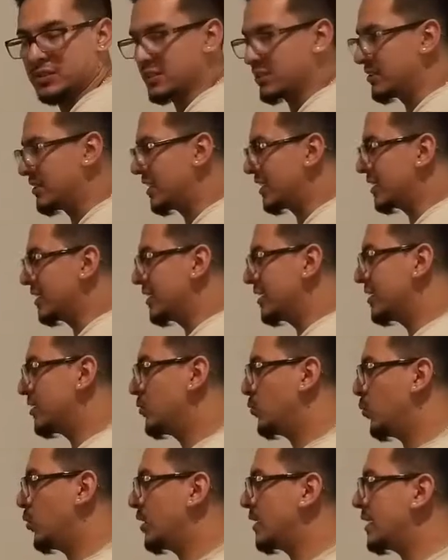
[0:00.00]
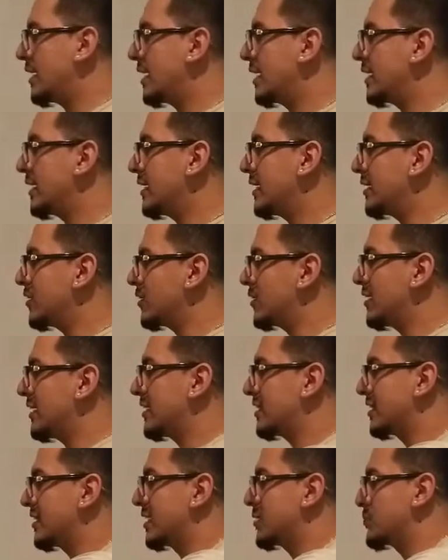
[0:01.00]
You're not gonna hear 190 or
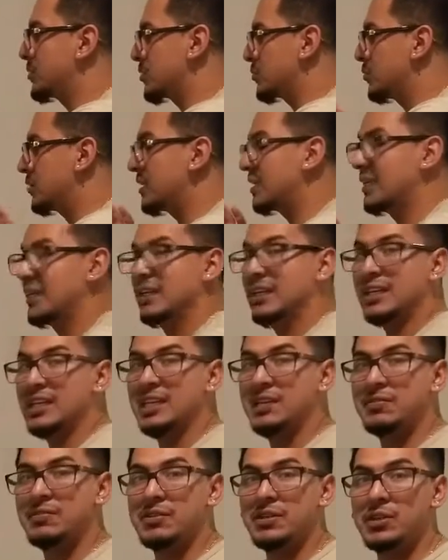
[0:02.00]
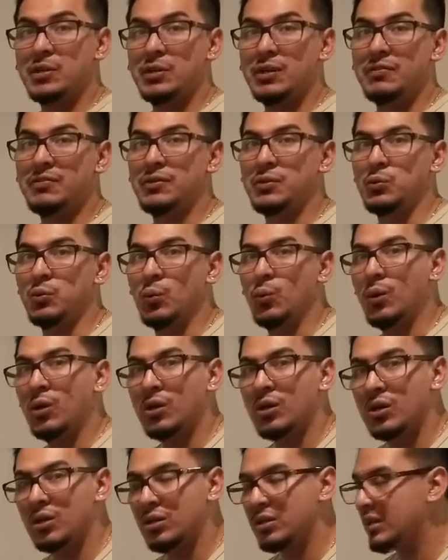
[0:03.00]
anything in between, even though if you
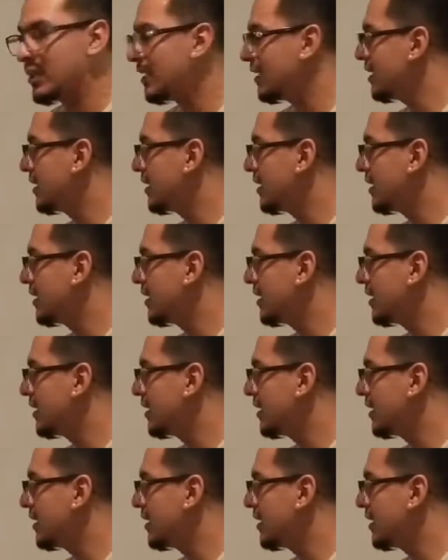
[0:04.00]
were,